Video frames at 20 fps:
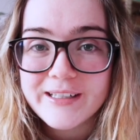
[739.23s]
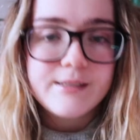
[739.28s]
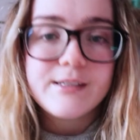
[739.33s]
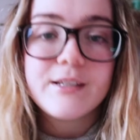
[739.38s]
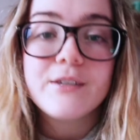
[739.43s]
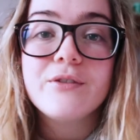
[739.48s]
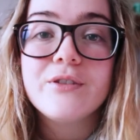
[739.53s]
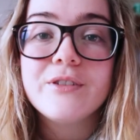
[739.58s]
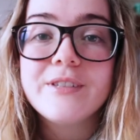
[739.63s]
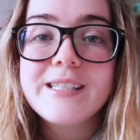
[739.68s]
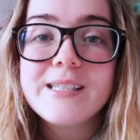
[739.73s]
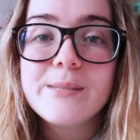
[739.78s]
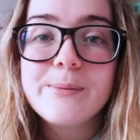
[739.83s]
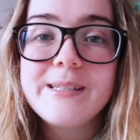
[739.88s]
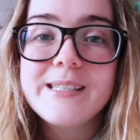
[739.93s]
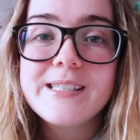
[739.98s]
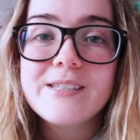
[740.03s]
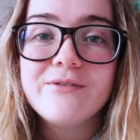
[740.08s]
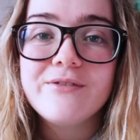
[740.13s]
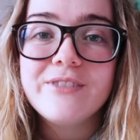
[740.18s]
So for this
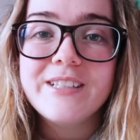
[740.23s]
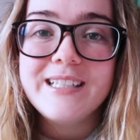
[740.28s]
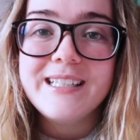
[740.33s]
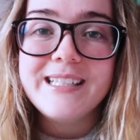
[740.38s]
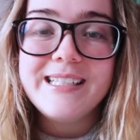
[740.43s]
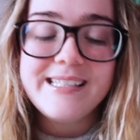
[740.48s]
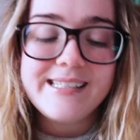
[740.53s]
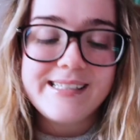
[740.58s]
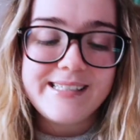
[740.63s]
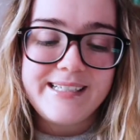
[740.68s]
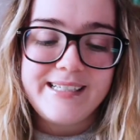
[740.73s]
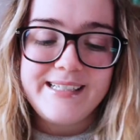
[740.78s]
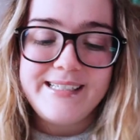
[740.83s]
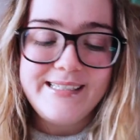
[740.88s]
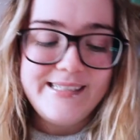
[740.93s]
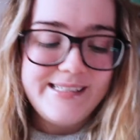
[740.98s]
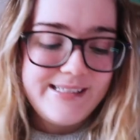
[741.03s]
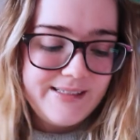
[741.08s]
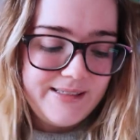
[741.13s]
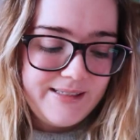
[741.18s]
week's
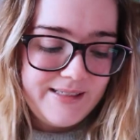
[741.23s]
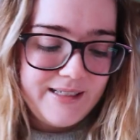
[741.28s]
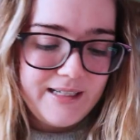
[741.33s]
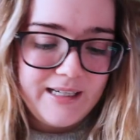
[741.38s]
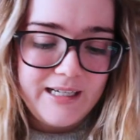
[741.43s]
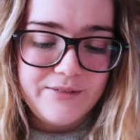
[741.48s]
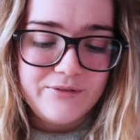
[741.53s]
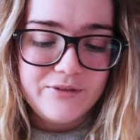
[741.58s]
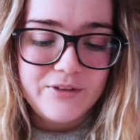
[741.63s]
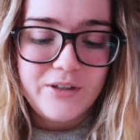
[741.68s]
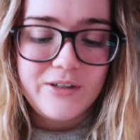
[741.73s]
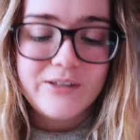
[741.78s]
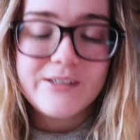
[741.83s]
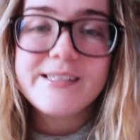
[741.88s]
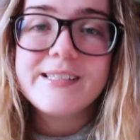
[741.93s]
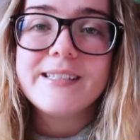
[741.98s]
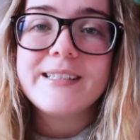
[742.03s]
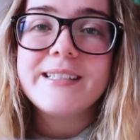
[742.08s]
releases, I've got